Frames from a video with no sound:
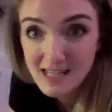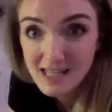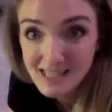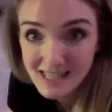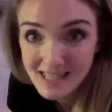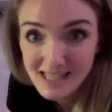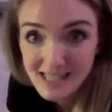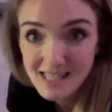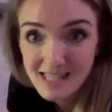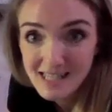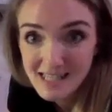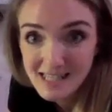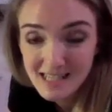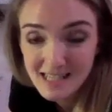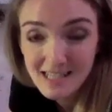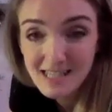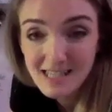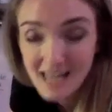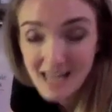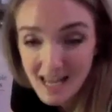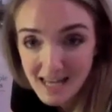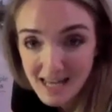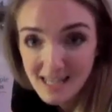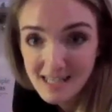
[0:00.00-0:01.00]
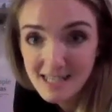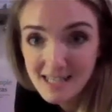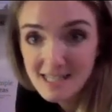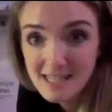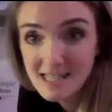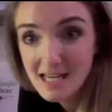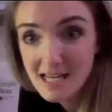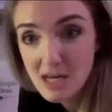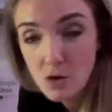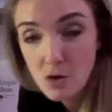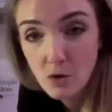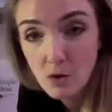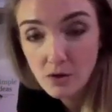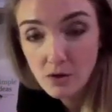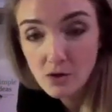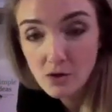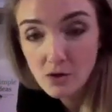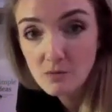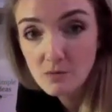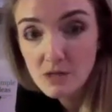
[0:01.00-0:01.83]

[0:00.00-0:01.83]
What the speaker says: it's instantaneously on your